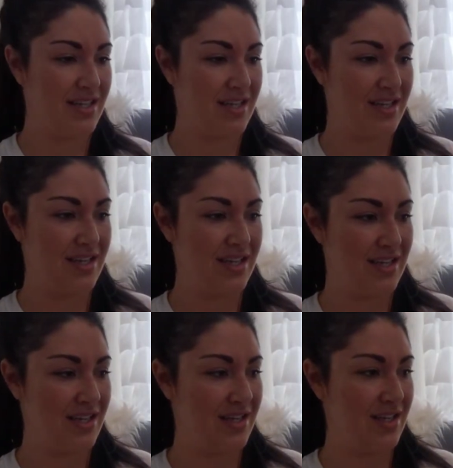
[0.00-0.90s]

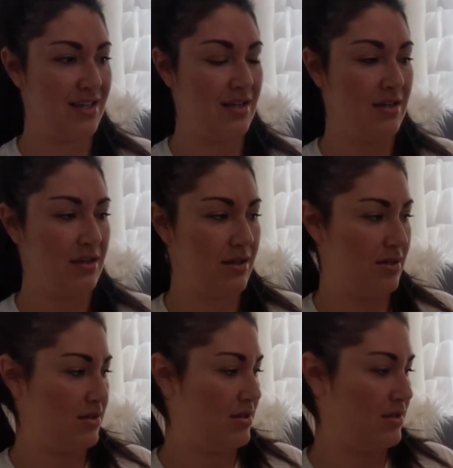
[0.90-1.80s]

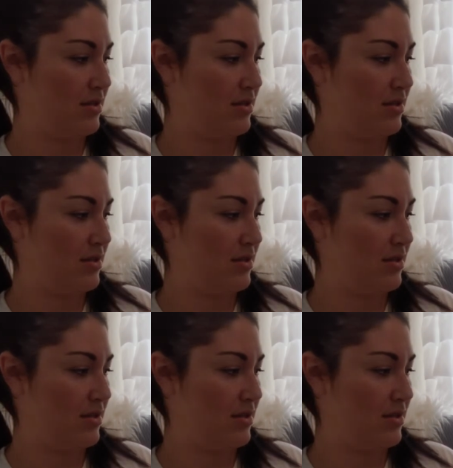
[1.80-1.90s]
(silence)